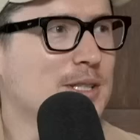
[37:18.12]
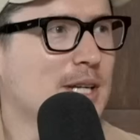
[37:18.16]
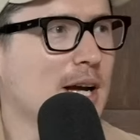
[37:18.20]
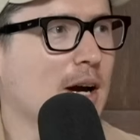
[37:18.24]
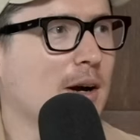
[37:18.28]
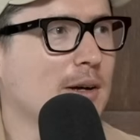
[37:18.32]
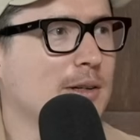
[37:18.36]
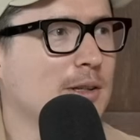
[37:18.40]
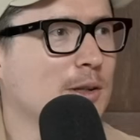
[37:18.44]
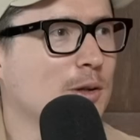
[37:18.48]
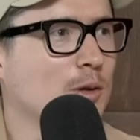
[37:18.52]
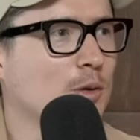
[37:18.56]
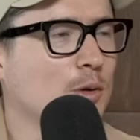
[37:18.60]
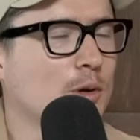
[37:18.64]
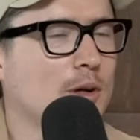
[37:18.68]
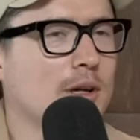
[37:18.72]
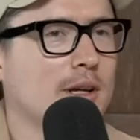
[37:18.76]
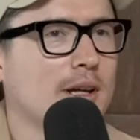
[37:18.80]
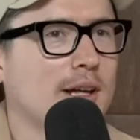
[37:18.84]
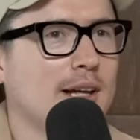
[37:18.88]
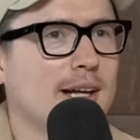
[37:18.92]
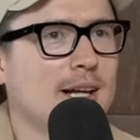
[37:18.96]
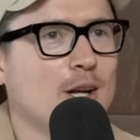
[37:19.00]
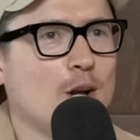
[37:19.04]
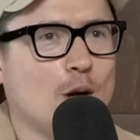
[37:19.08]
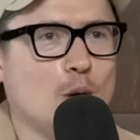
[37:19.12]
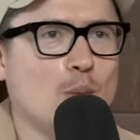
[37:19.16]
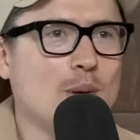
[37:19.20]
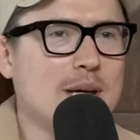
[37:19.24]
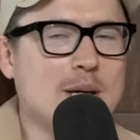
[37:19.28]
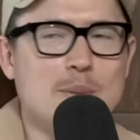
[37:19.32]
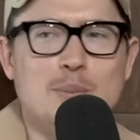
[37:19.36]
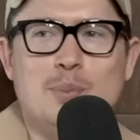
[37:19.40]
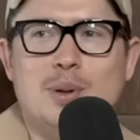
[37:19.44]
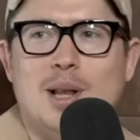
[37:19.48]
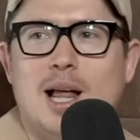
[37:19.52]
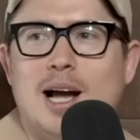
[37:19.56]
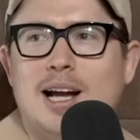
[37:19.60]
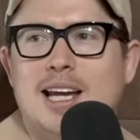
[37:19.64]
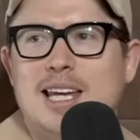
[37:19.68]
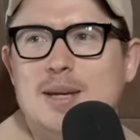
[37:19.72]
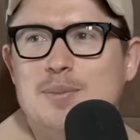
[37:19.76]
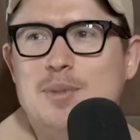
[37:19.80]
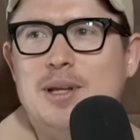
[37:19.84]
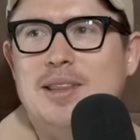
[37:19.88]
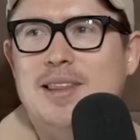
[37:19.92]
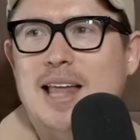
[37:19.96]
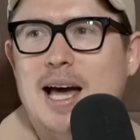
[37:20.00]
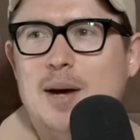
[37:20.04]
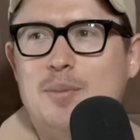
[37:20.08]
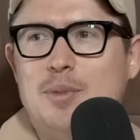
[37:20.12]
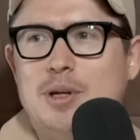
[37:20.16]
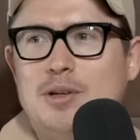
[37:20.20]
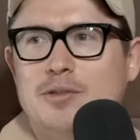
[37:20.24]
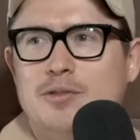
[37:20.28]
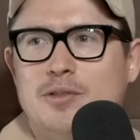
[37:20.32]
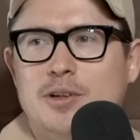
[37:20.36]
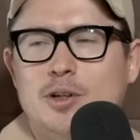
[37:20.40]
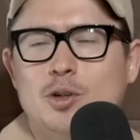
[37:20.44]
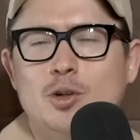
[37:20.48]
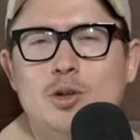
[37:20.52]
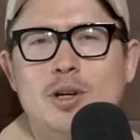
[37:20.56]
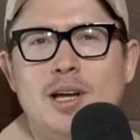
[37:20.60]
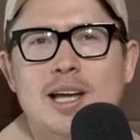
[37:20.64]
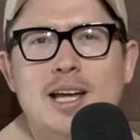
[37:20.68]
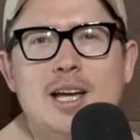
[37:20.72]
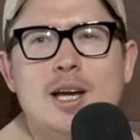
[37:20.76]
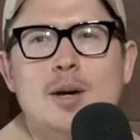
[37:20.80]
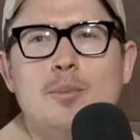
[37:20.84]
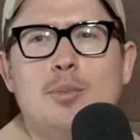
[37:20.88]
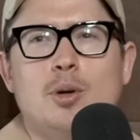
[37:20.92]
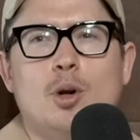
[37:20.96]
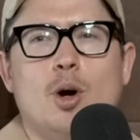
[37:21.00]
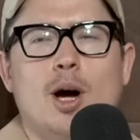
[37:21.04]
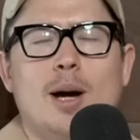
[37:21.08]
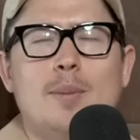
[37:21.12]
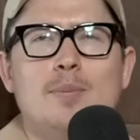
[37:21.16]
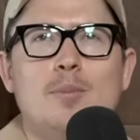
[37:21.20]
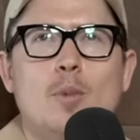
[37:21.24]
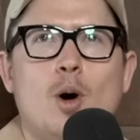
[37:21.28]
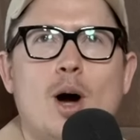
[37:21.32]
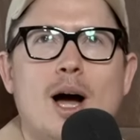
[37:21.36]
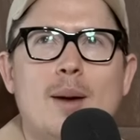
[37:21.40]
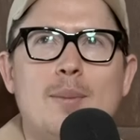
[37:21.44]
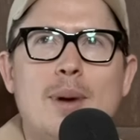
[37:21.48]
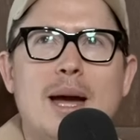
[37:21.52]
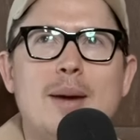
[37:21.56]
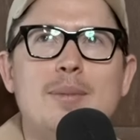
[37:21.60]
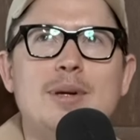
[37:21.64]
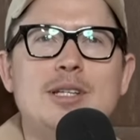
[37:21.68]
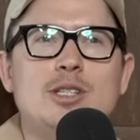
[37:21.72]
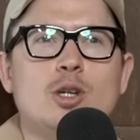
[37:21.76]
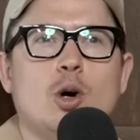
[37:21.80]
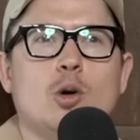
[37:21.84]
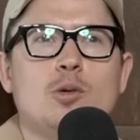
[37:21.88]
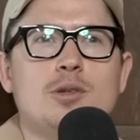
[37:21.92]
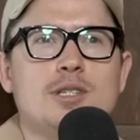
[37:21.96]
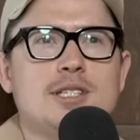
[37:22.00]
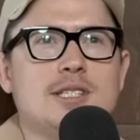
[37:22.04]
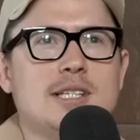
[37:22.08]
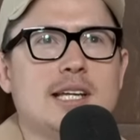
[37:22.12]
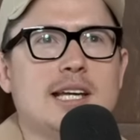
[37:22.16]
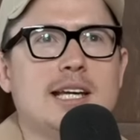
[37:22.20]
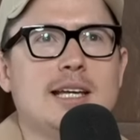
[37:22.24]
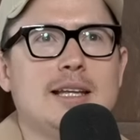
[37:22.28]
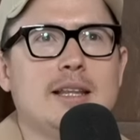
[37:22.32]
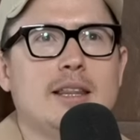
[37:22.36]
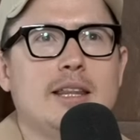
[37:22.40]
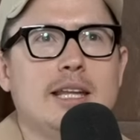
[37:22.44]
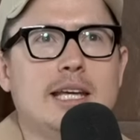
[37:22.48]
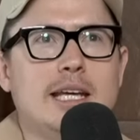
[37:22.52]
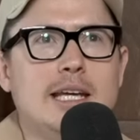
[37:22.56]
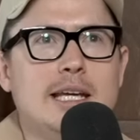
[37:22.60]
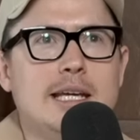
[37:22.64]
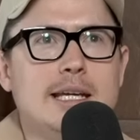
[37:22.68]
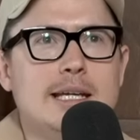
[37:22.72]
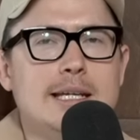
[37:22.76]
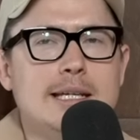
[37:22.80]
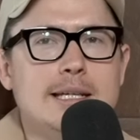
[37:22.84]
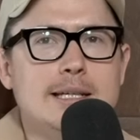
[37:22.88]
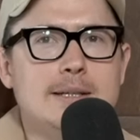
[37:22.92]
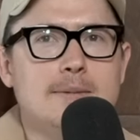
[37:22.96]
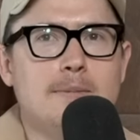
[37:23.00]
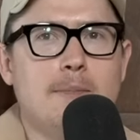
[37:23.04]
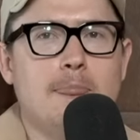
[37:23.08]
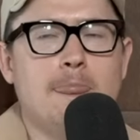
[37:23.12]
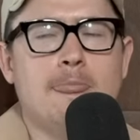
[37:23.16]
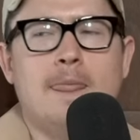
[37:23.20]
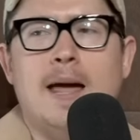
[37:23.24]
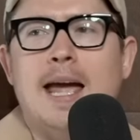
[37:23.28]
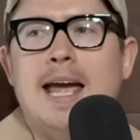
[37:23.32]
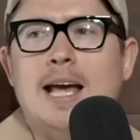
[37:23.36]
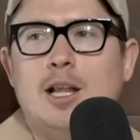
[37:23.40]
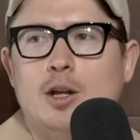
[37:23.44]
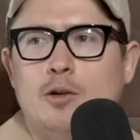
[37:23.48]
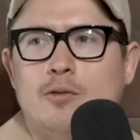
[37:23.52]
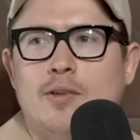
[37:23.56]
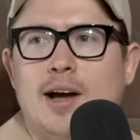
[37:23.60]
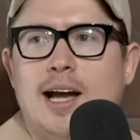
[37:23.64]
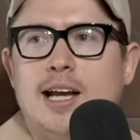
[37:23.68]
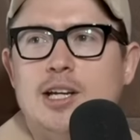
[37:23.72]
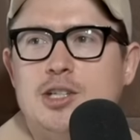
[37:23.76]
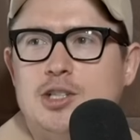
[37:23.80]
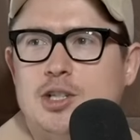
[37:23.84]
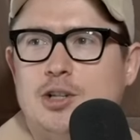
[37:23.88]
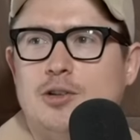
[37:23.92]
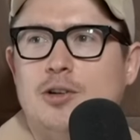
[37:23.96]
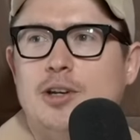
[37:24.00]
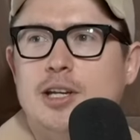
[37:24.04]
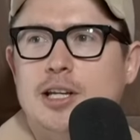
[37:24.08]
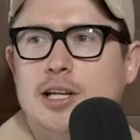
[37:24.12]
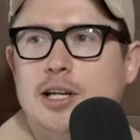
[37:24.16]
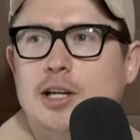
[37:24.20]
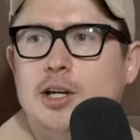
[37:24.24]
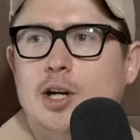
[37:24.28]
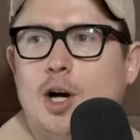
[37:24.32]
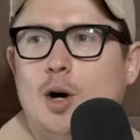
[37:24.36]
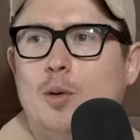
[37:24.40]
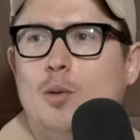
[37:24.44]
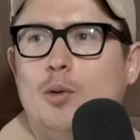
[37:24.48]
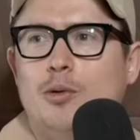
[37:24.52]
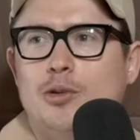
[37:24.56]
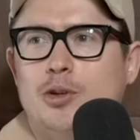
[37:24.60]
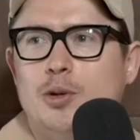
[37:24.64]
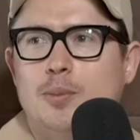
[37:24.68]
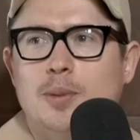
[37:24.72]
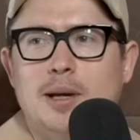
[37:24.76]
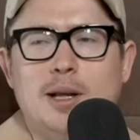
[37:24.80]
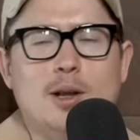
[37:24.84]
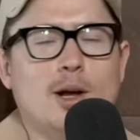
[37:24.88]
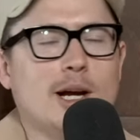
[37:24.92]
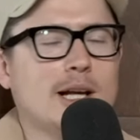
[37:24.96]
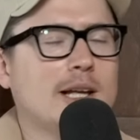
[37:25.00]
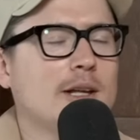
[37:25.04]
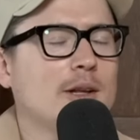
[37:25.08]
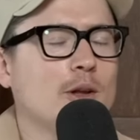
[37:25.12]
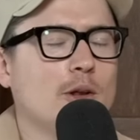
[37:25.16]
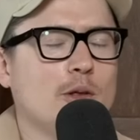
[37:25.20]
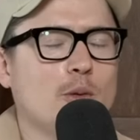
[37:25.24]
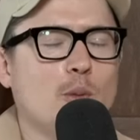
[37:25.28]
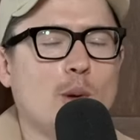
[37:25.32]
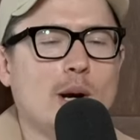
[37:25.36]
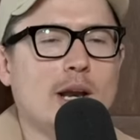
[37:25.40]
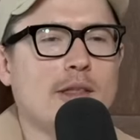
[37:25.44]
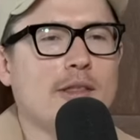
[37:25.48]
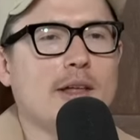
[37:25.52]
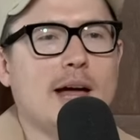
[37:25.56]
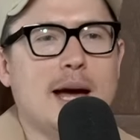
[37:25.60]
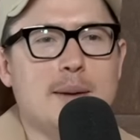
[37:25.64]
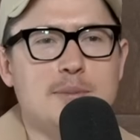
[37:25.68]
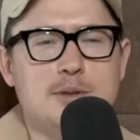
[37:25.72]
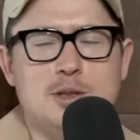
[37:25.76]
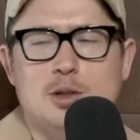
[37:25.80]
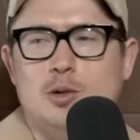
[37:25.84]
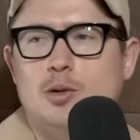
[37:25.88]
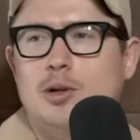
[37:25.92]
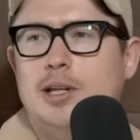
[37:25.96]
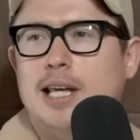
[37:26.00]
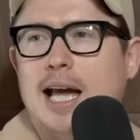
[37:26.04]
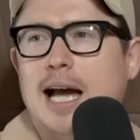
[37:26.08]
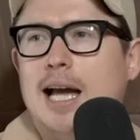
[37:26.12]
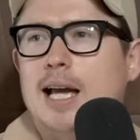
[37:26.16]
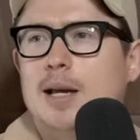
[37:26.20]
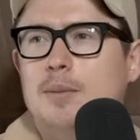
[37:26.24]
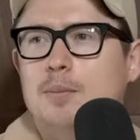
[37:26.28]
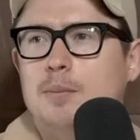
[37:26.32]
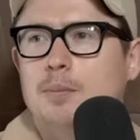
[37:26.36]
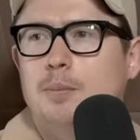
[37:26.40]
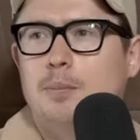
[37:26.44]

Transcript: going to look like we can plunk him in that midfield. But I I maybe don't see the the elevation that he can go on mm. to be hmm. like one of the absolute game